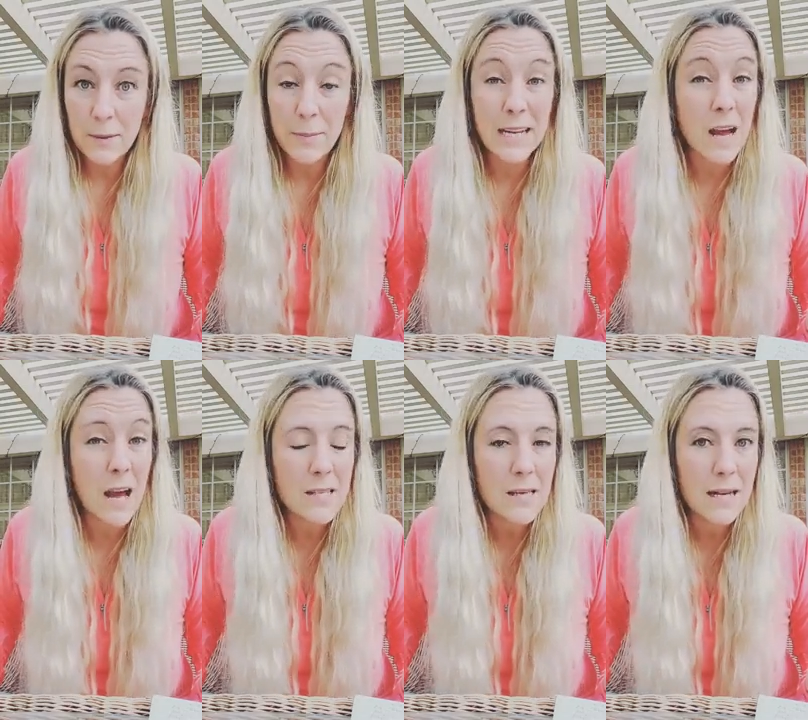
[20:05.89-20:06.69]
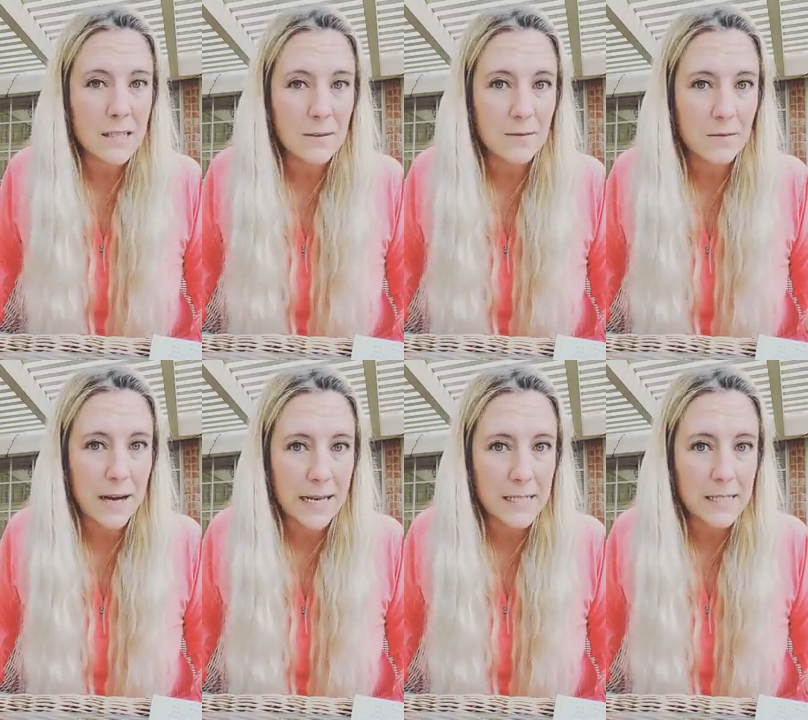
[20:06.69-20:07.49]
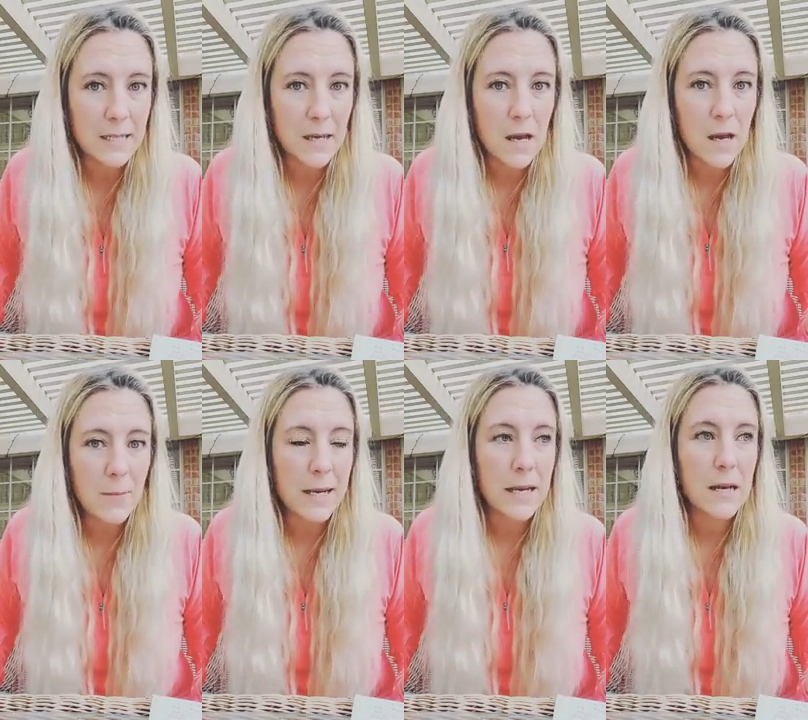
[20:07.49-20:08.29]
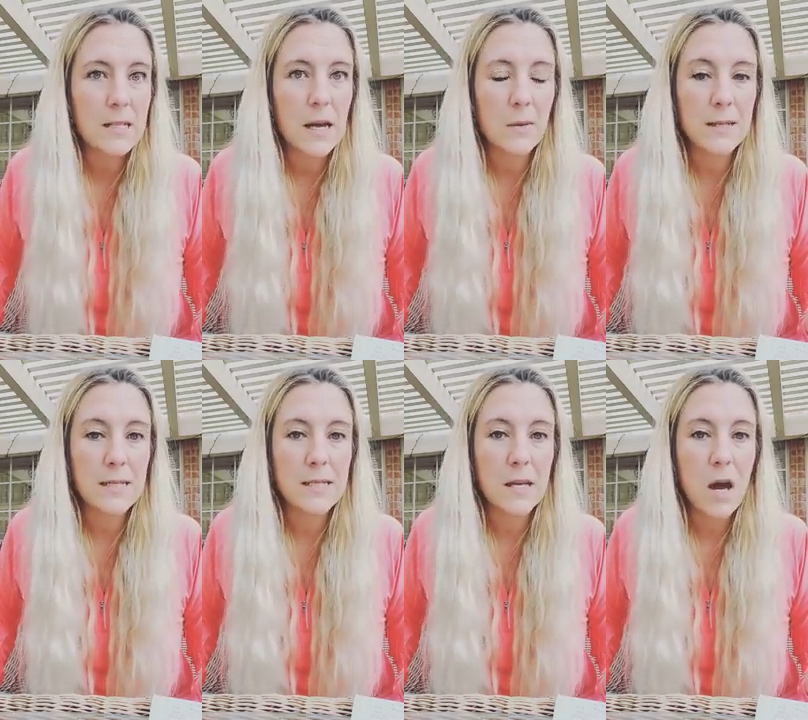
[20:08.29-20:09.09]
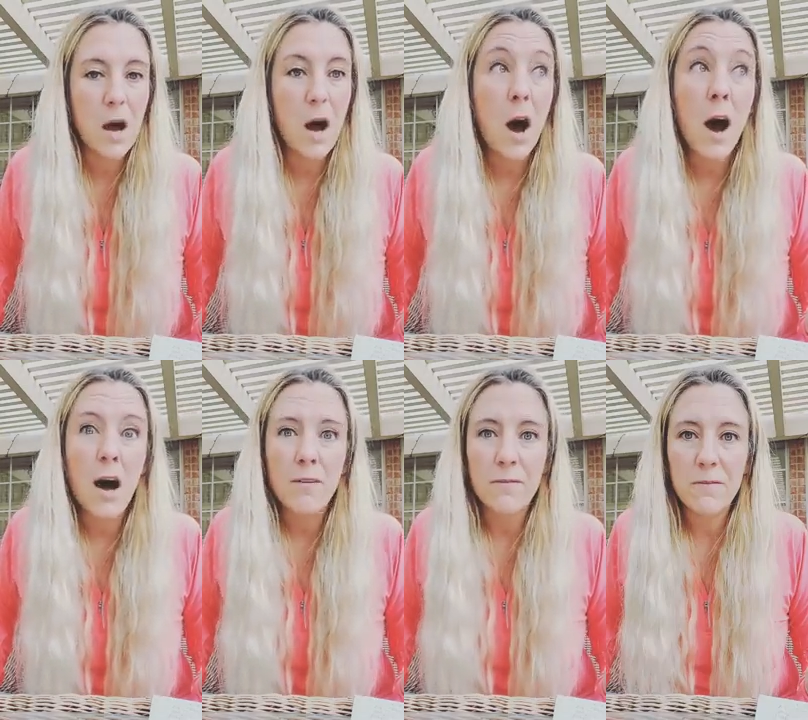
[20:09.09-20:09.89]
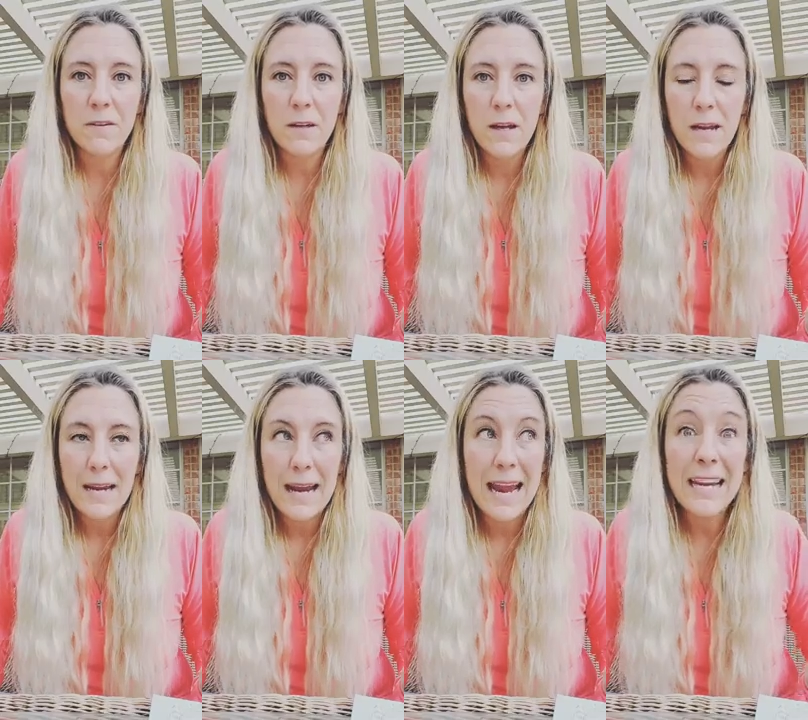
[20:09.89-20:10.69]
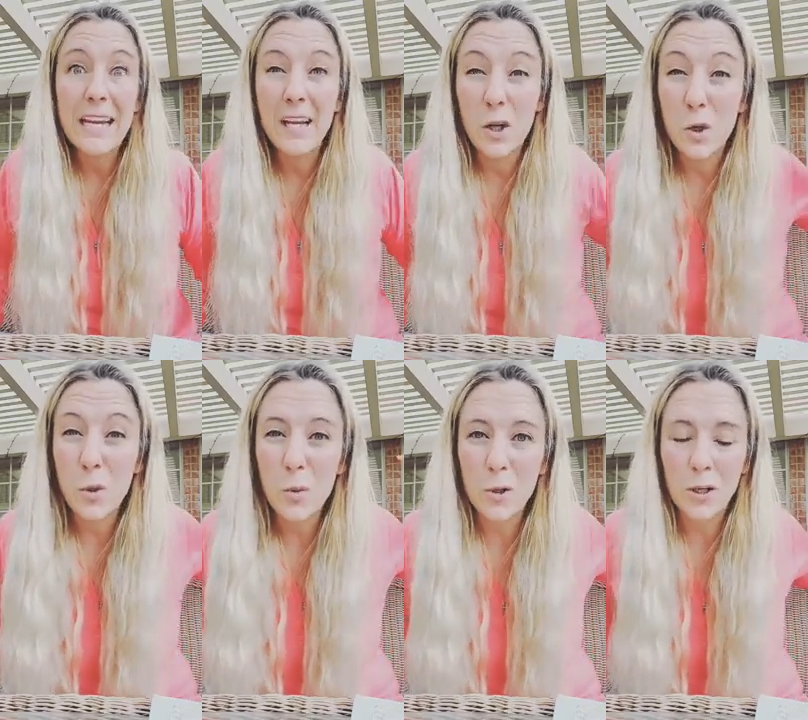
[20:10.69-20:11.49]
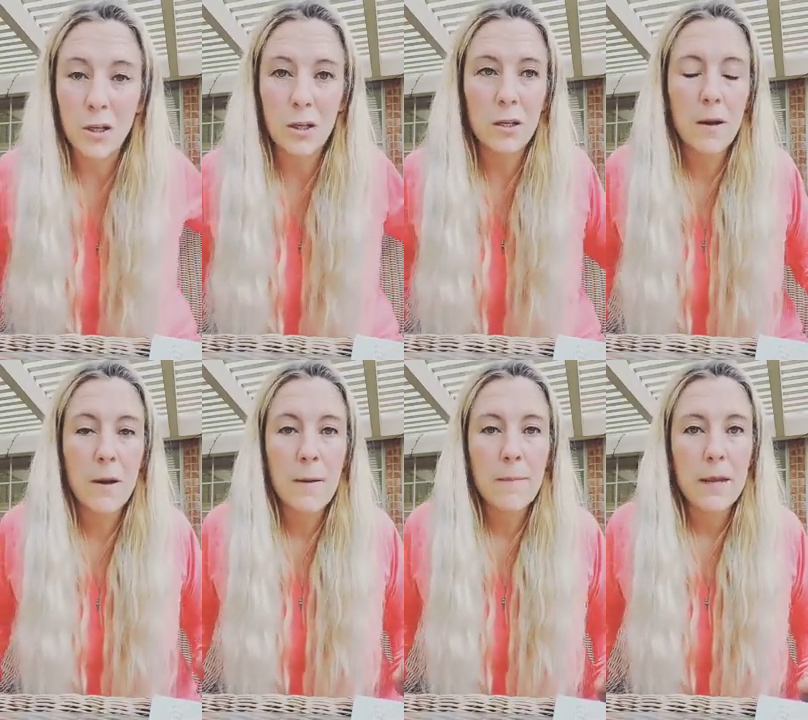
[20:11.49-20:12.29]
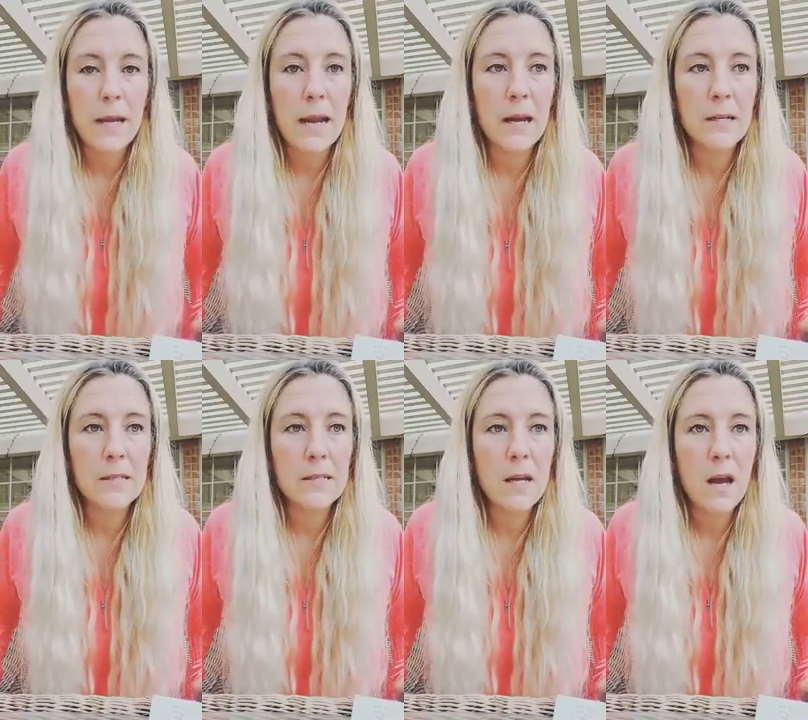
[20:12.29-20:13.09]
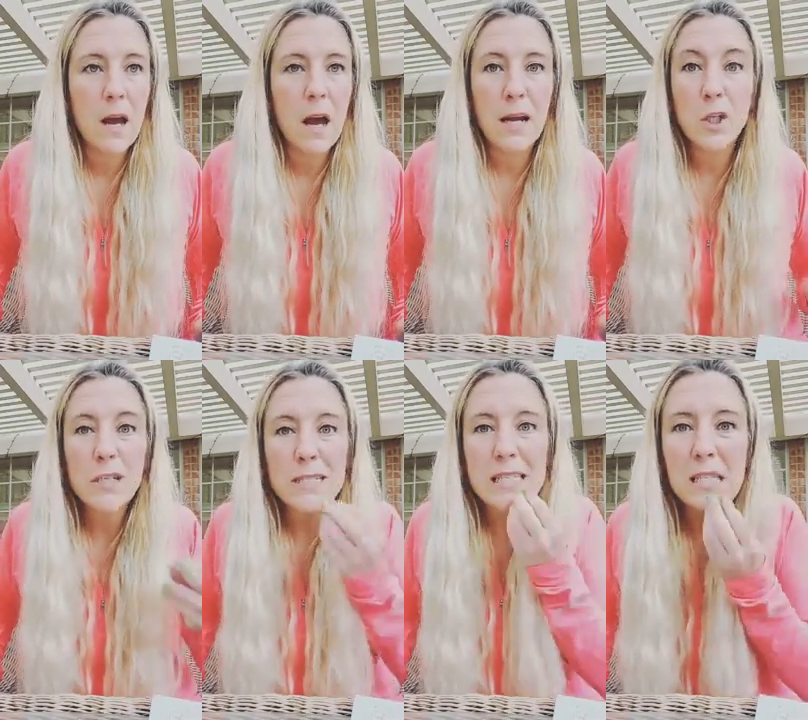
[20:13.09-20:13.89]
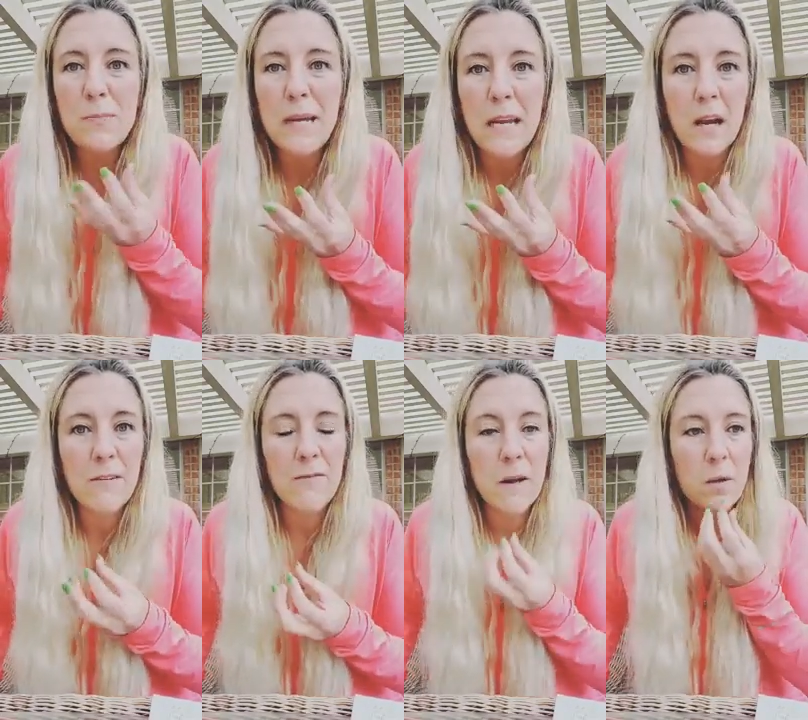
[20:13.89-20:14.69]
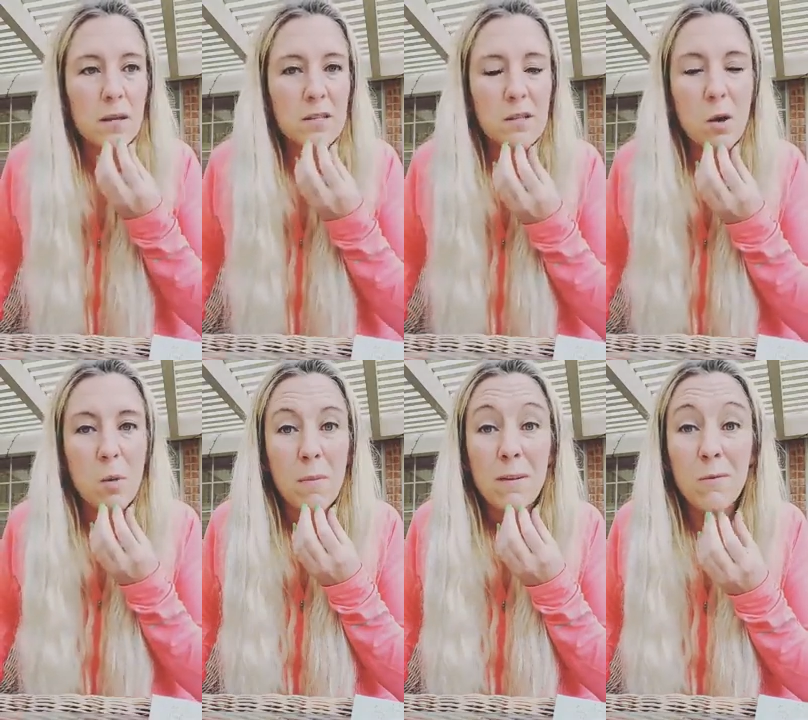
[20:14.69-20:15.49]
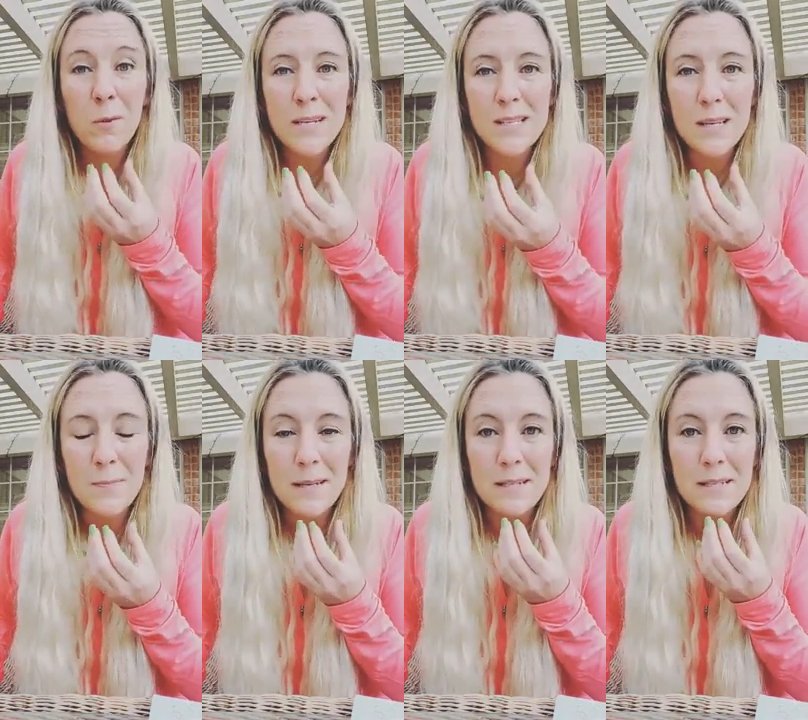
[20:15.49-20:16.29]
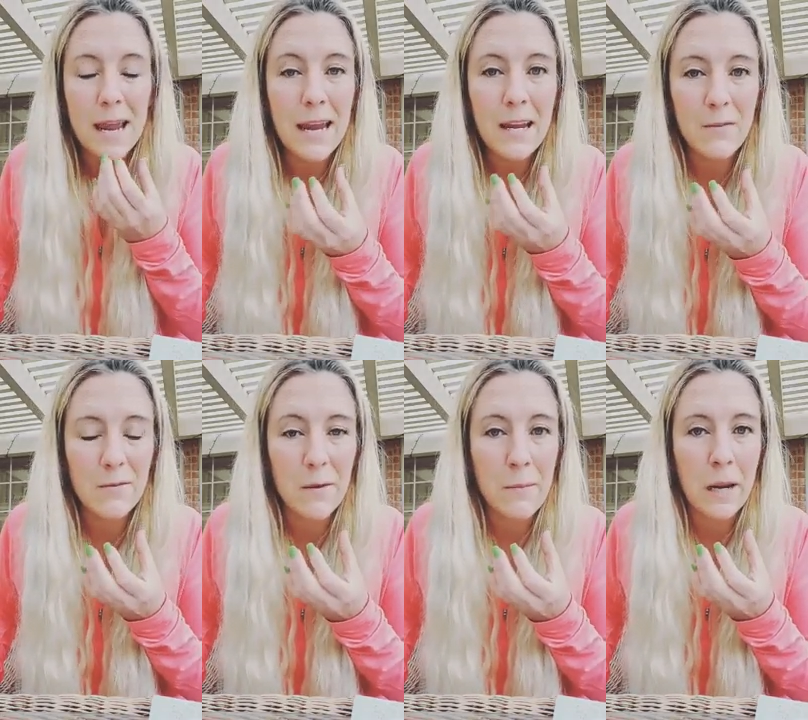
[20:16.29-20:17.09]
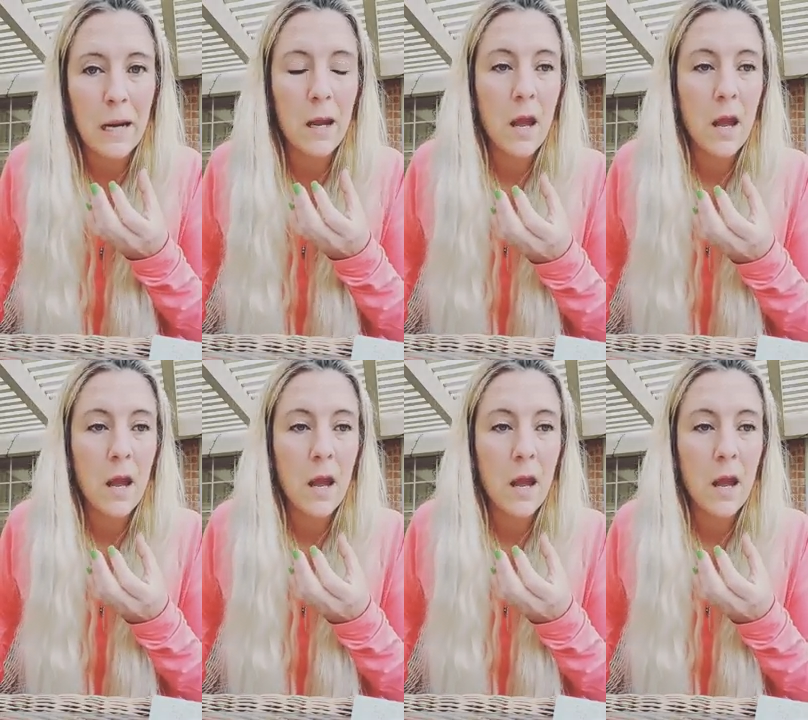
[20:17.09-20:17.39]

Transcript: Because I didn't fight, because I was off hanging in a corner and I couldn't speak, I felt as though my voice had been taken from me